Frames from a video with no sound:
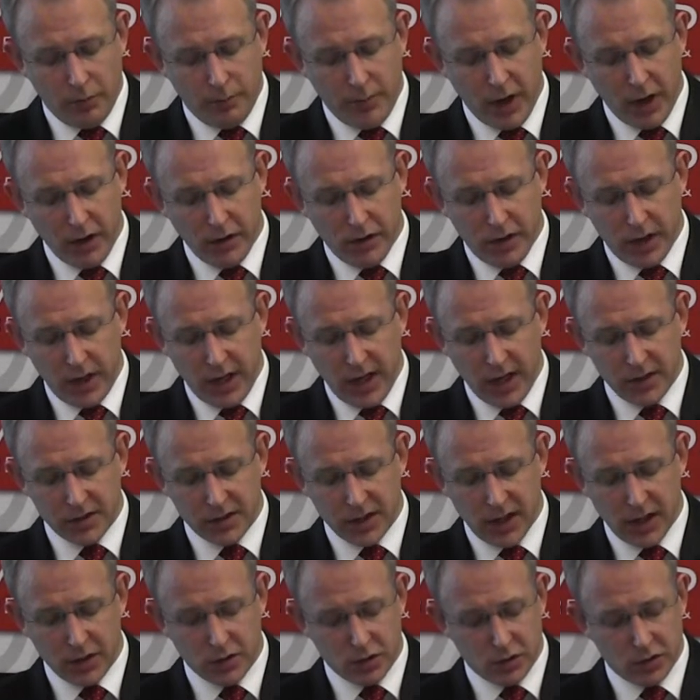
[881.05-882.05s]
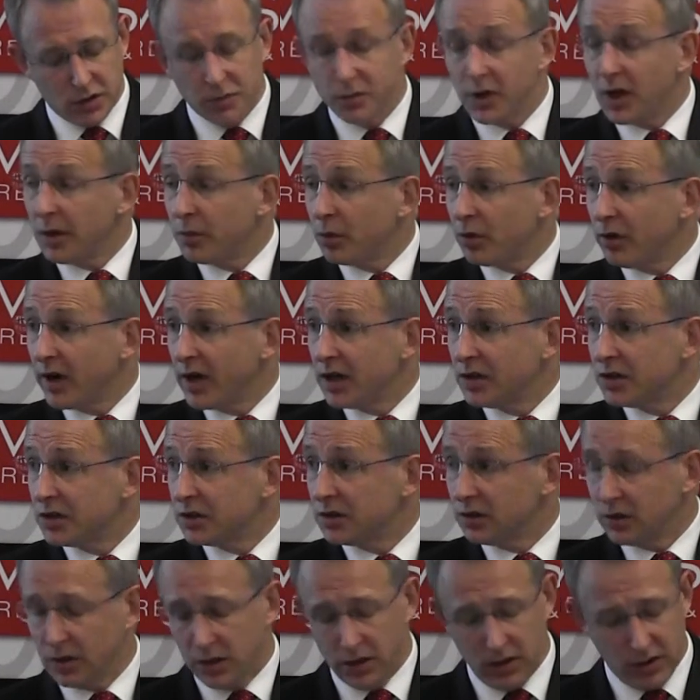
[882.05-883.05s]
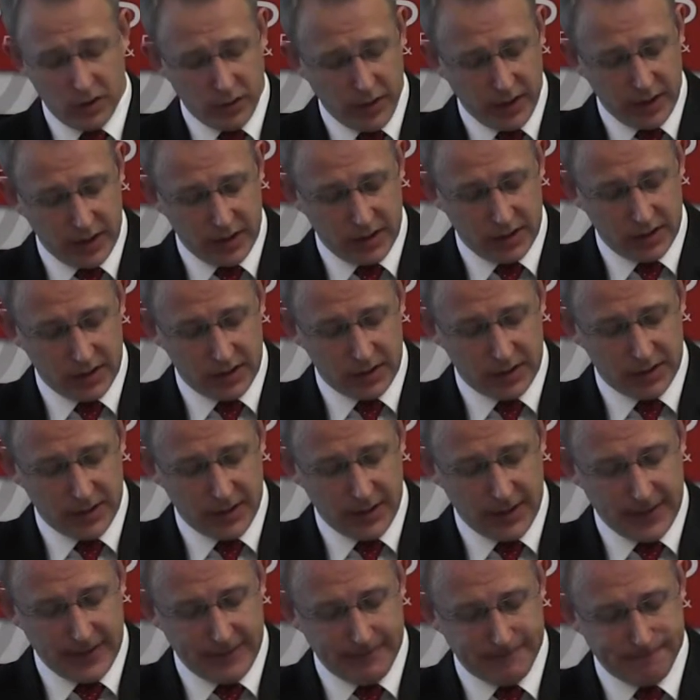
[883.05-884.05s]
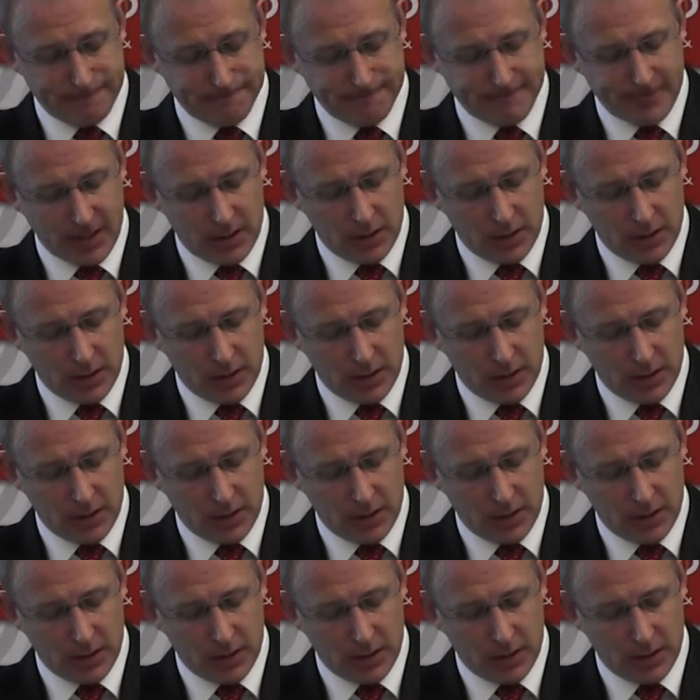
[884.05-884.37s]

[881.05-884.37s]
Both are now scheduled to be operational in 2016.